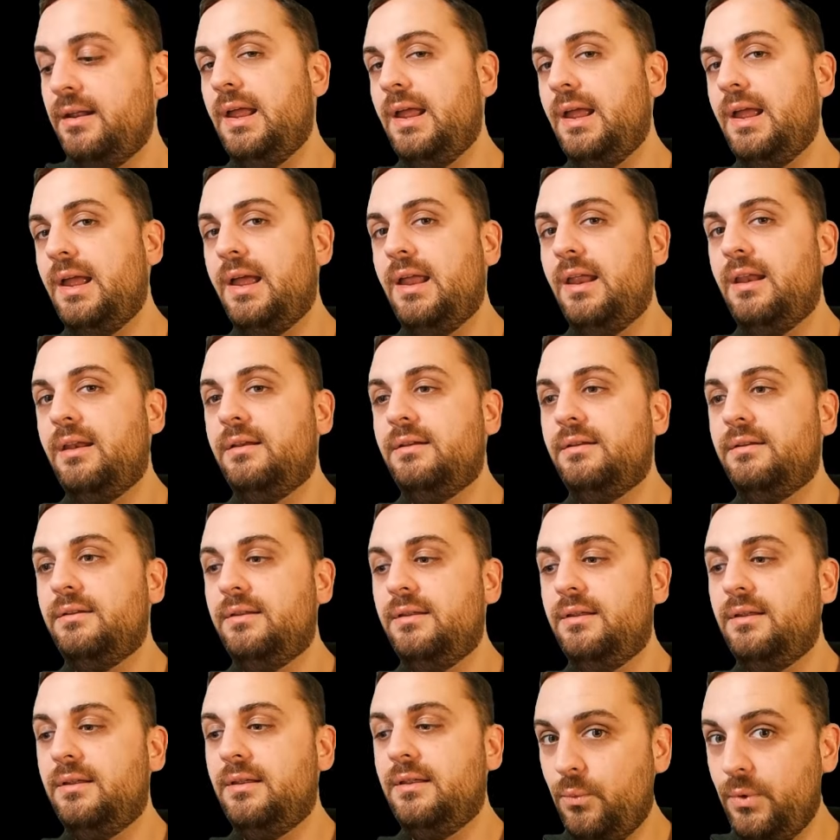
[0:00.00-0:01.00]
And
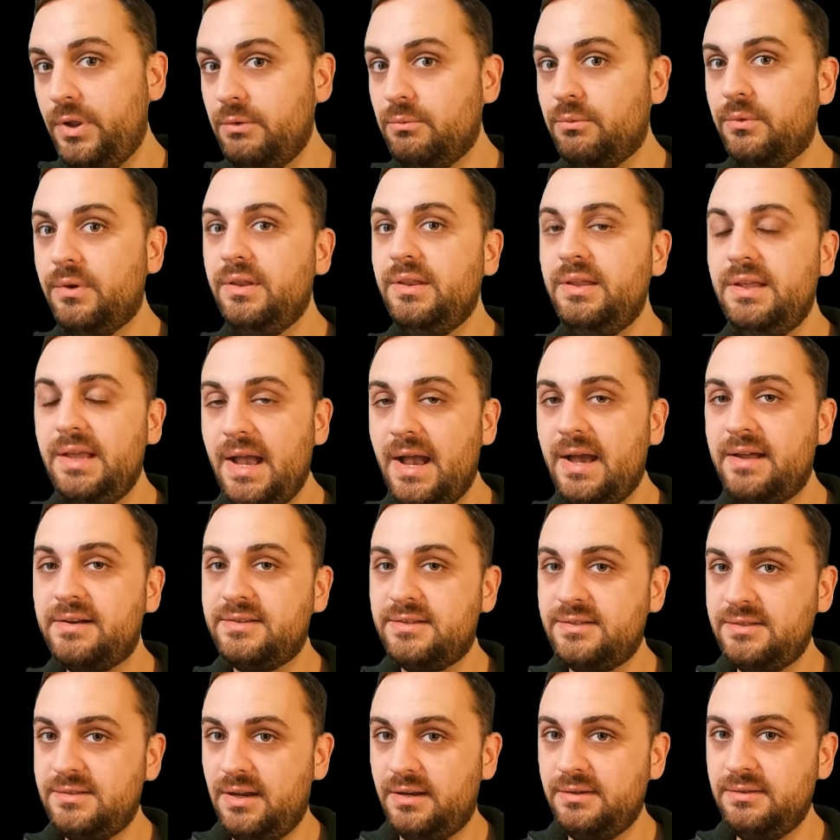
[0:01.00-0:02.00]
we really had a
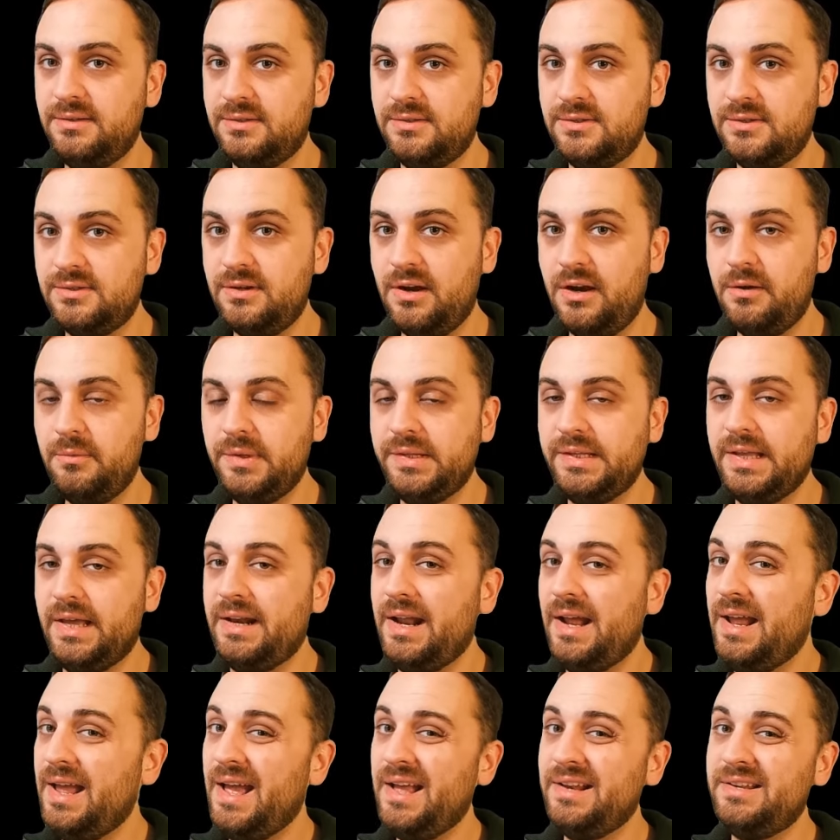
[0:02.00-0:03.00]
stunted start with that.
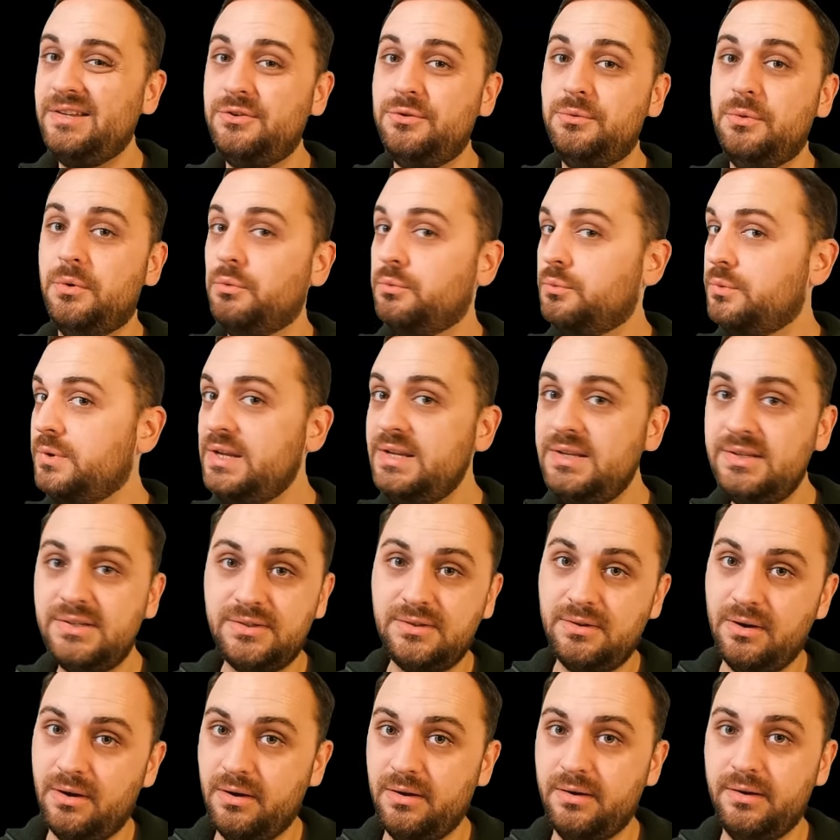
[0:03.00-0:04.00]
I had to do a
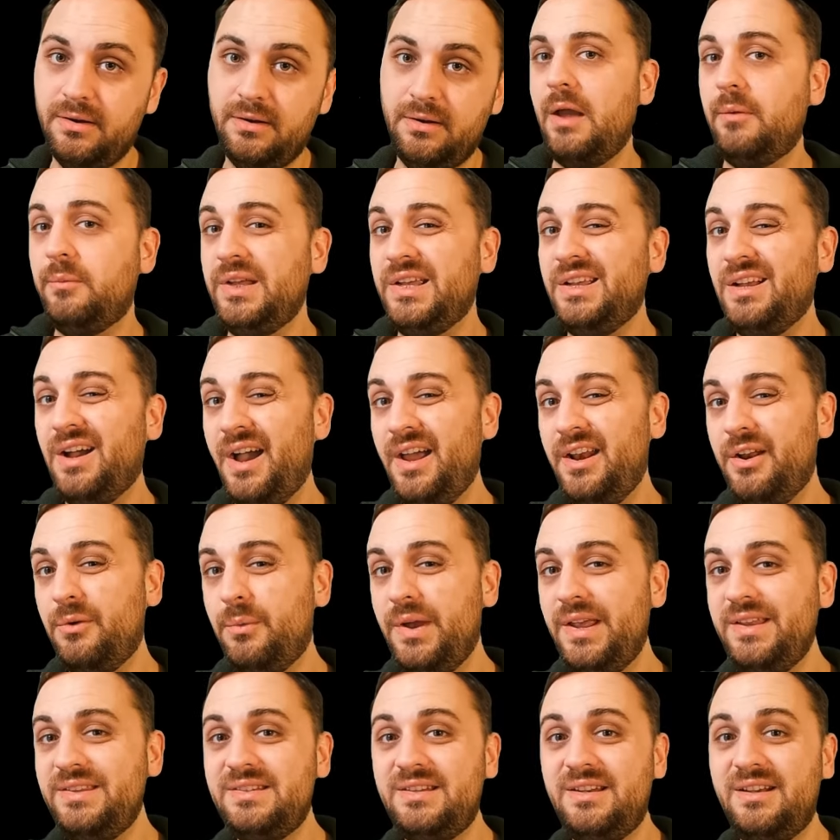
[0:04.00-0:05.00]
restart and we kind of
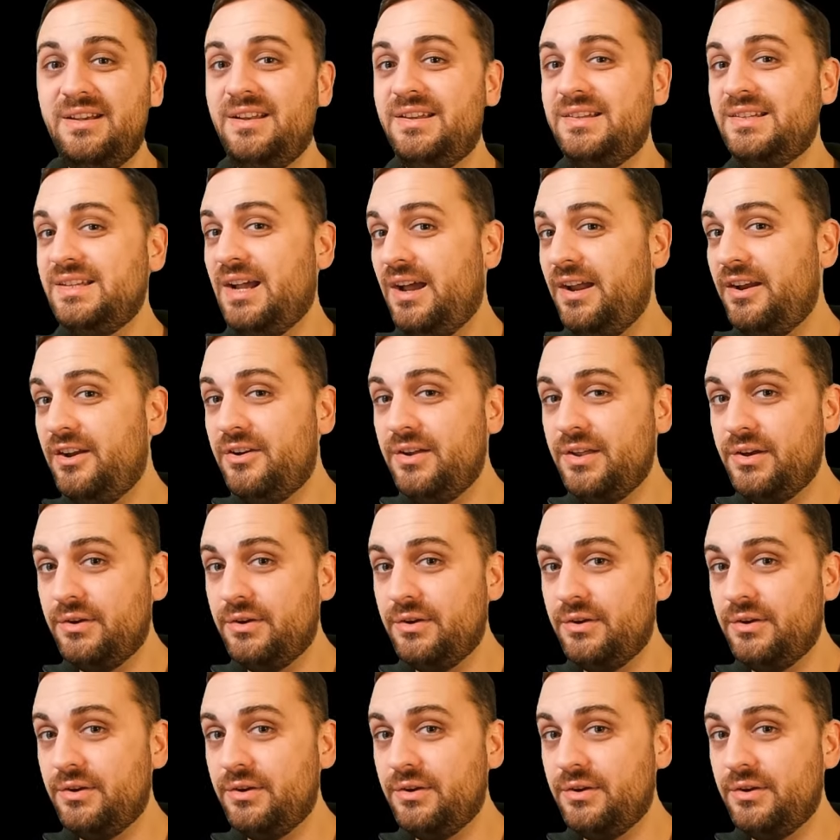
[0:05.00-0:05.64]
wasted an entire